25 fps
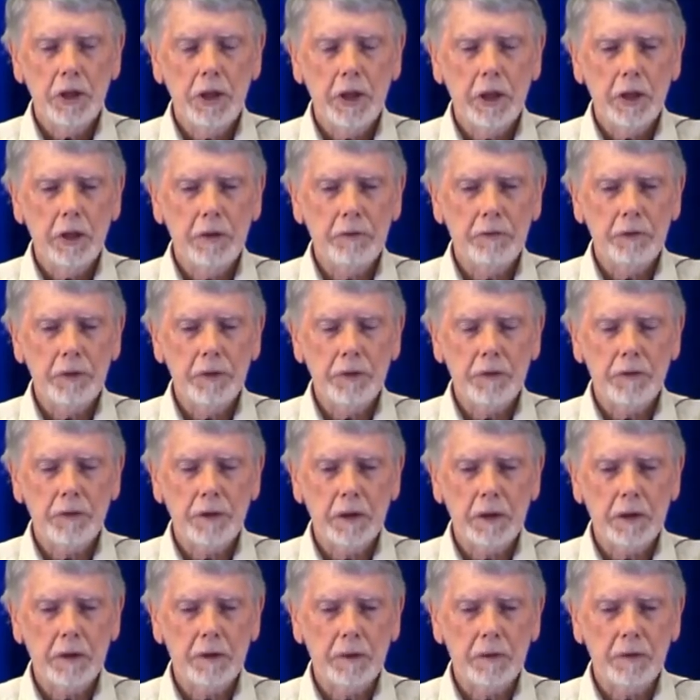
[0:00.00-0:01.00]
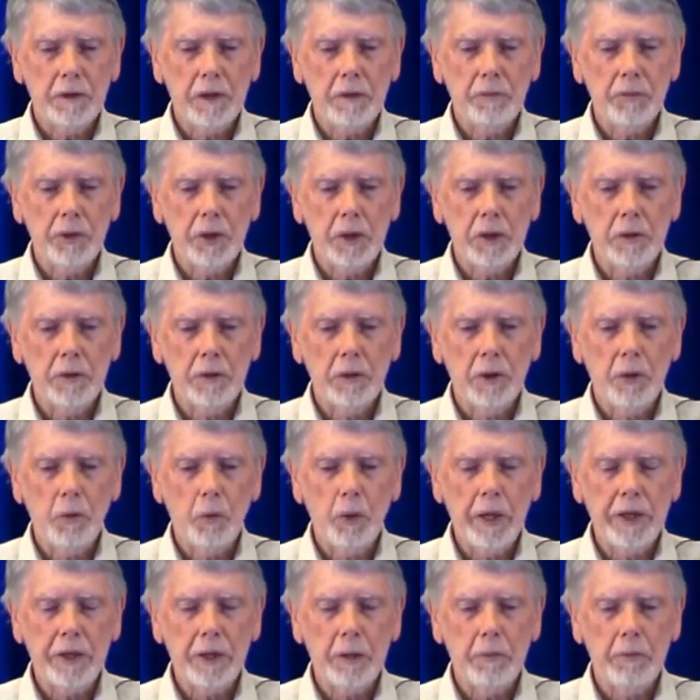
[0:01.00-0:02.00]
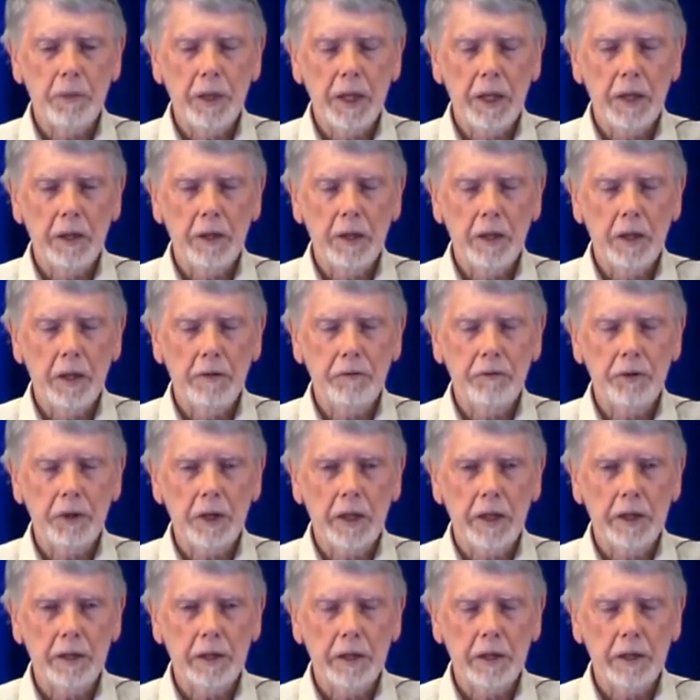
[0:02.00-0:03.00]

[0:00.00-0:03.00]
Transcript: And then I feel sick or something, or I wet the bed and I feel